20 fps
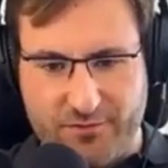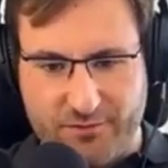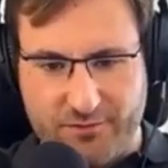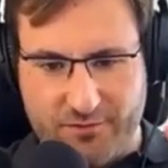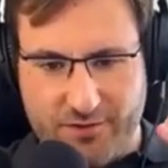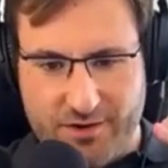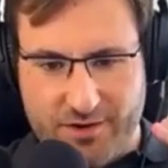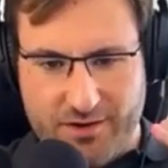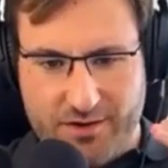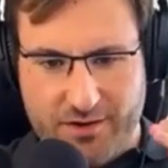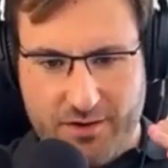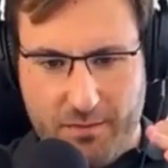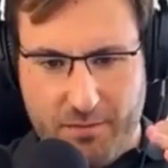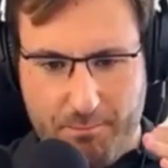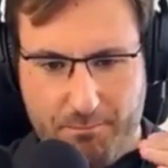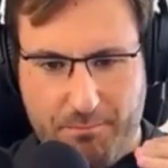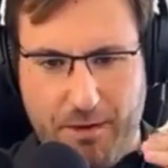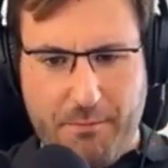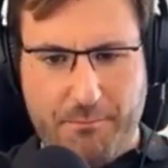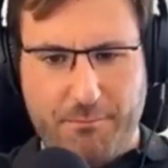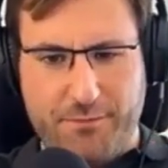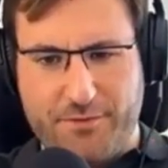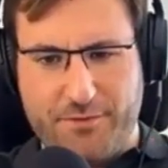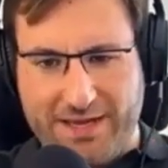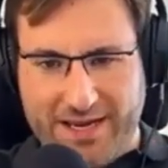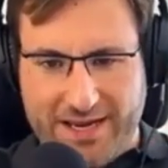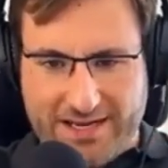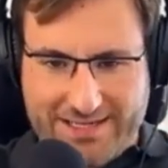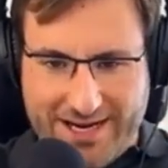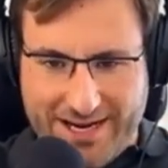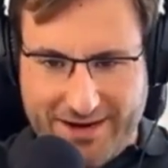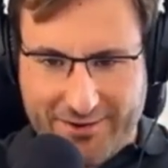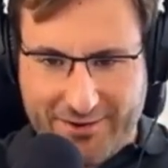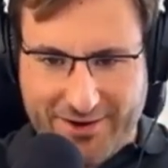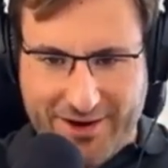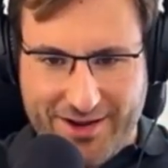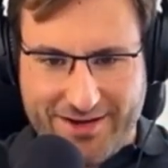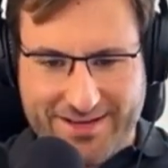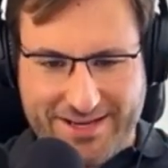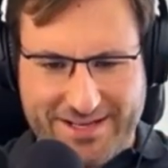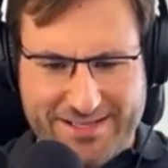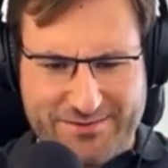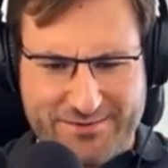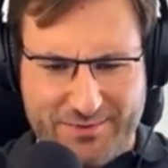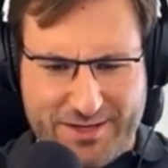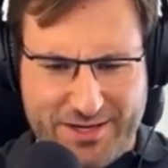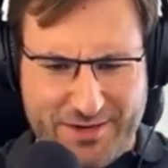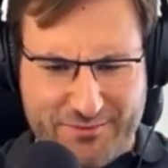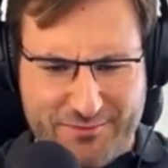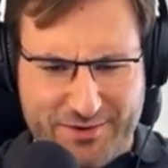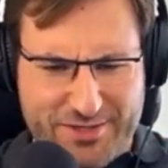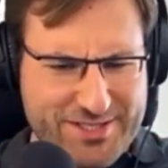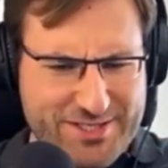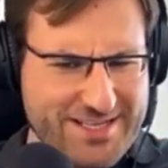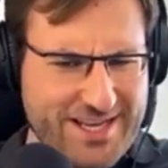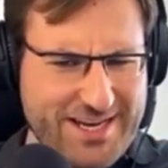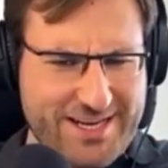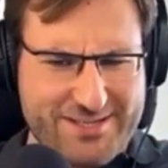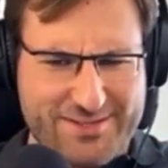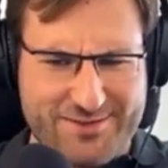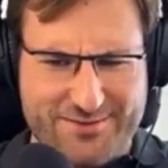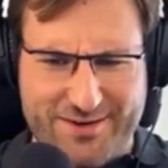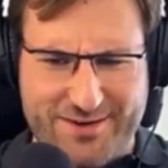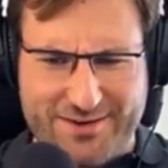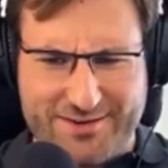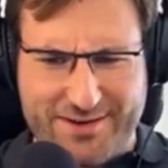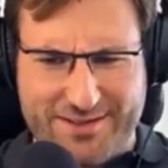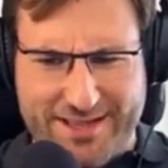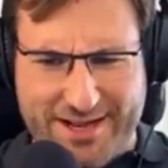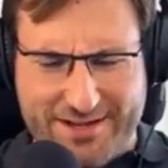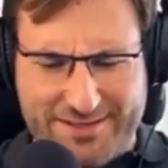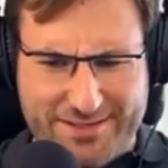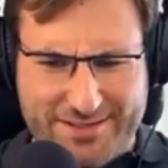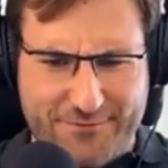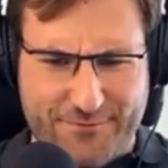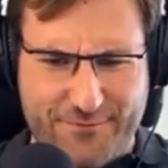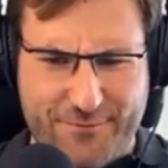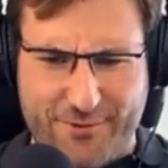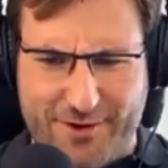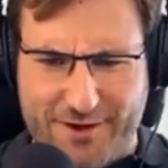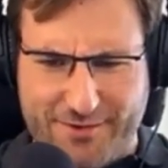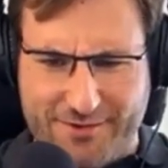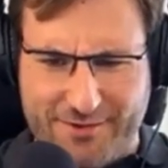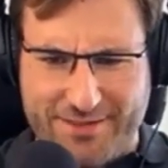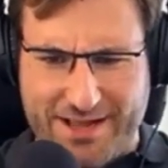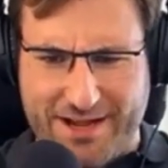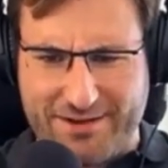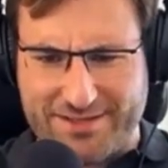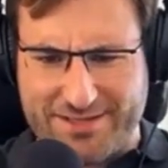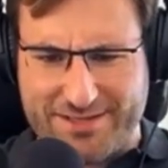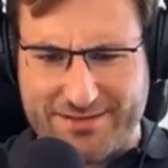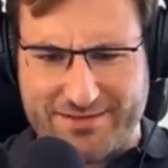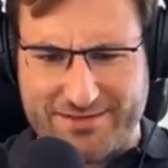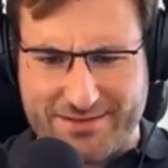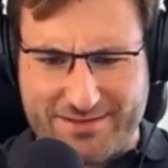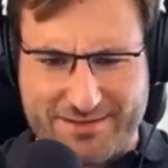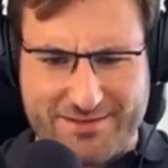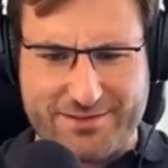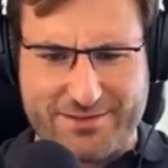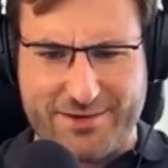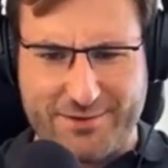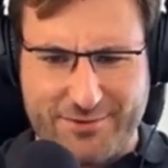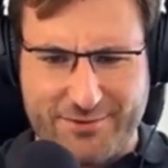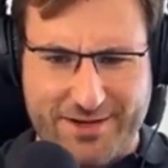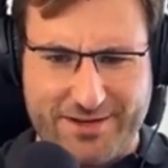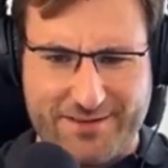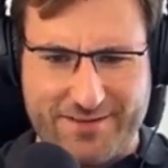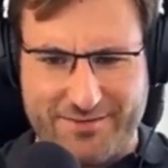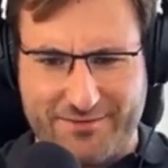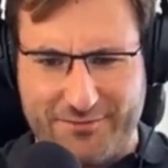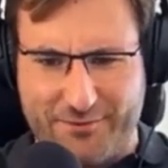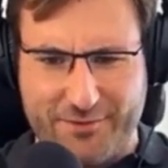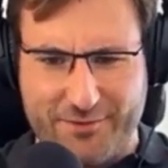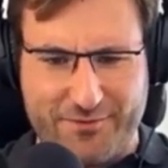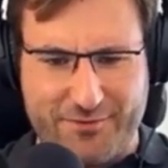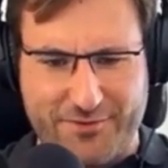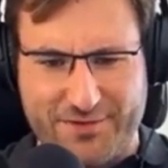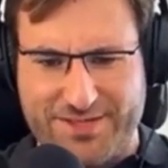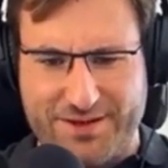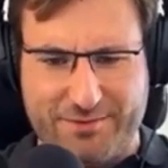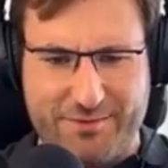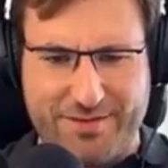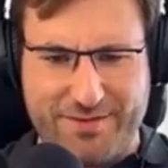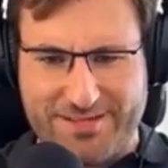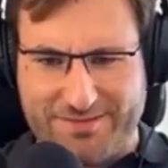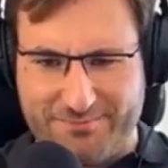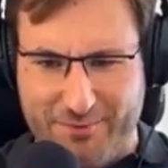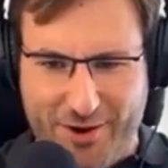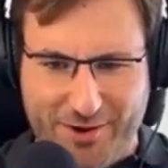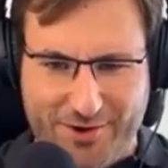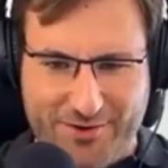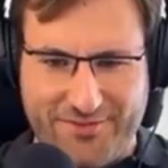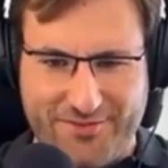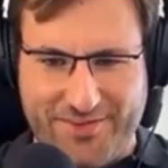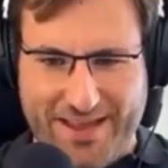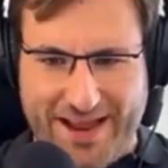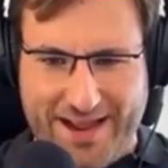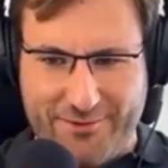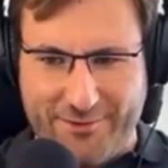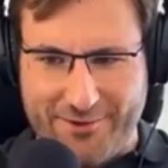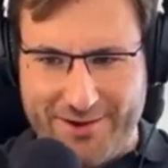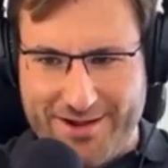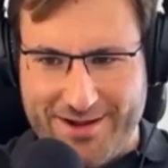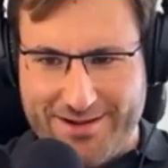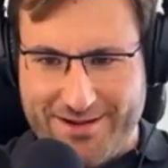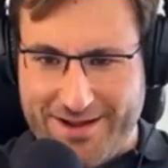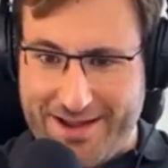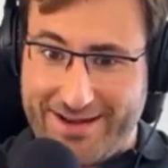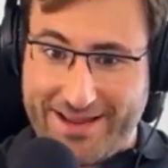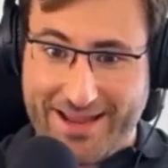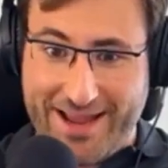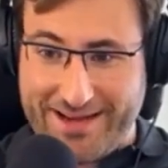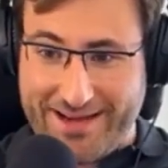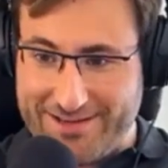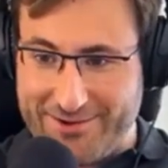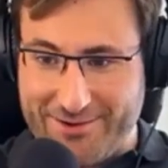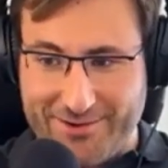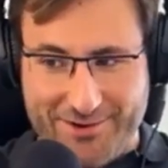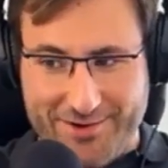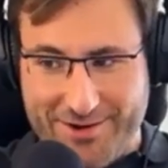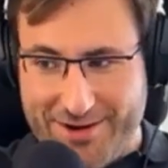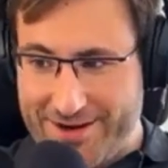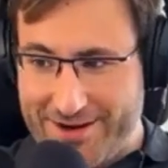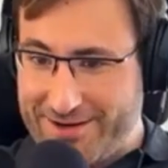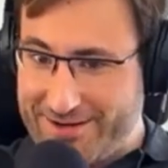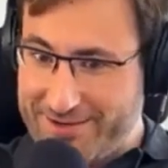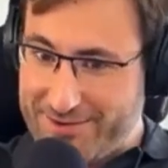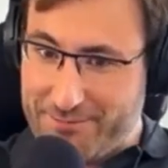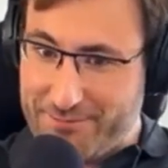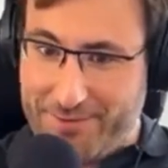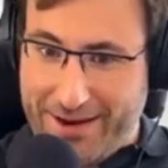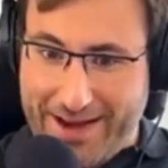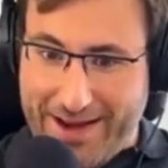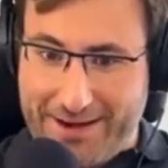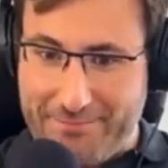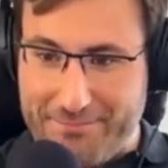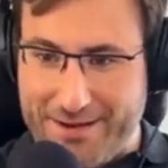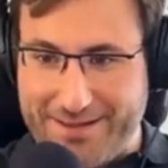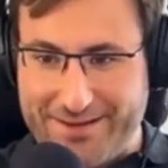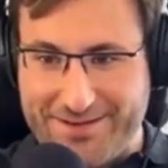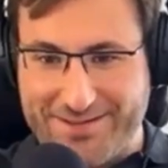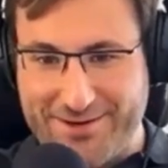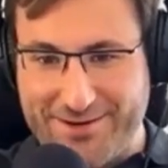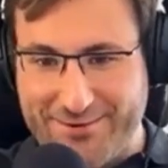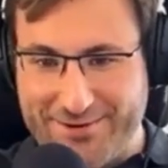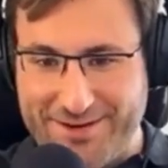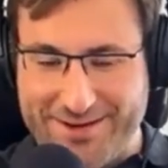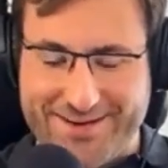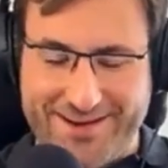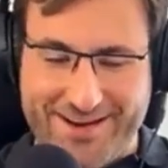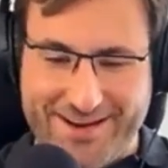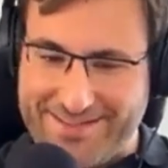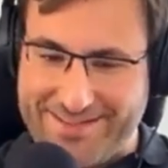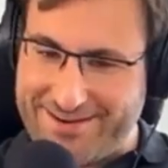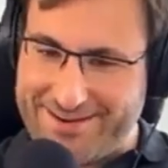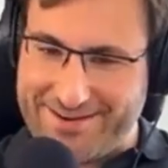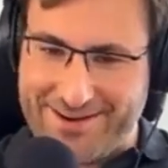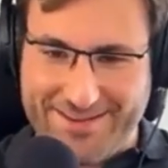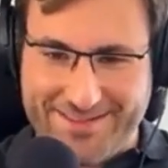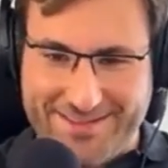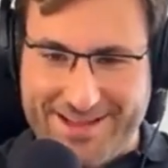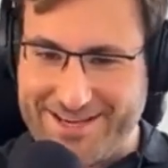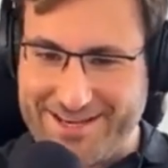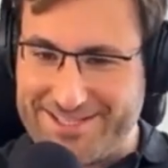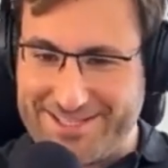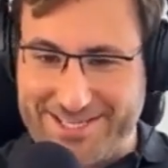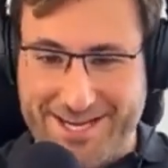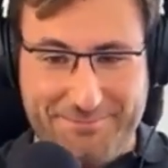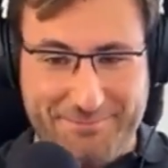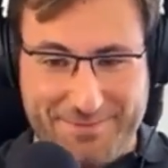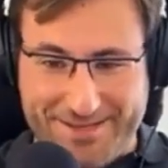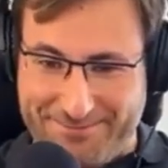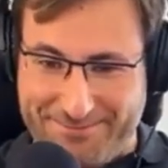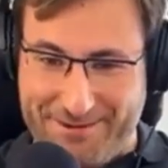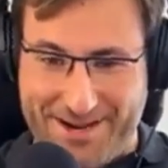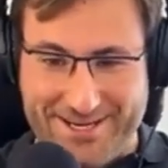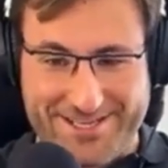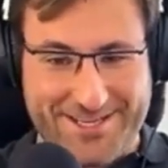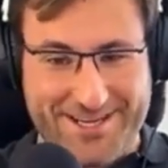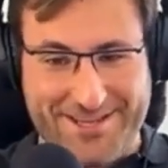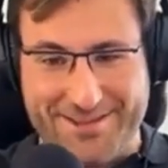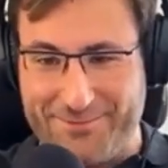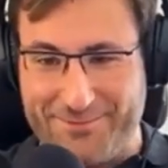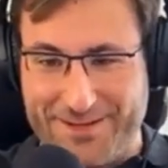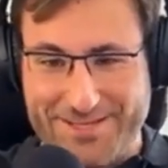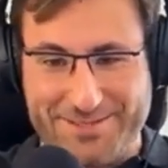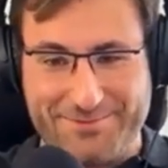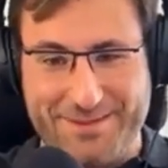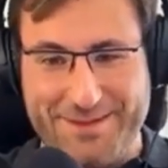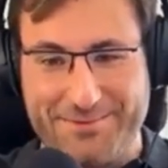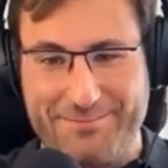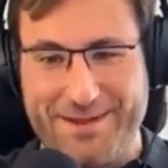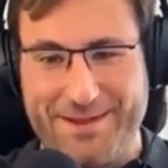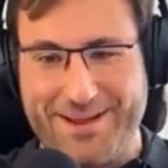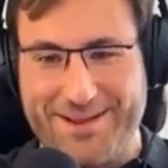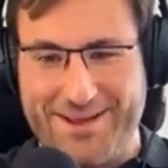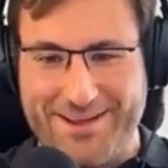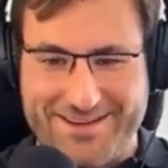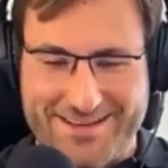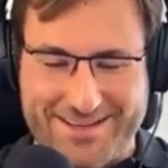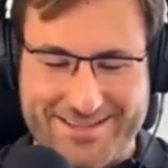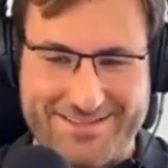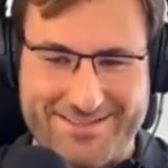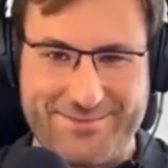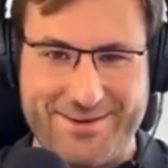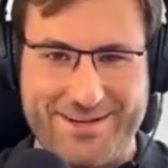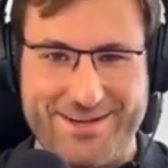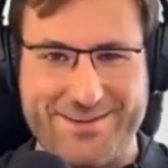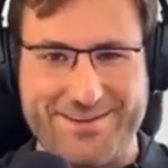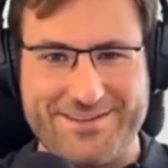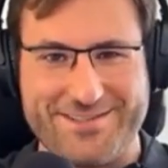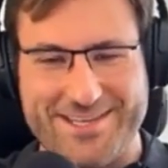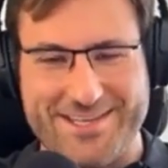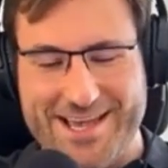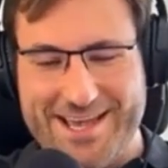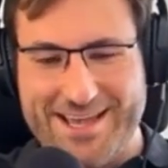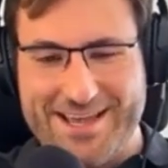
to bump the entire context window, which is like 200,000, 400,000 tokens for some of these models now. And again, you're paying by the token, and they're not that cheap, especially the ones with the big context windows.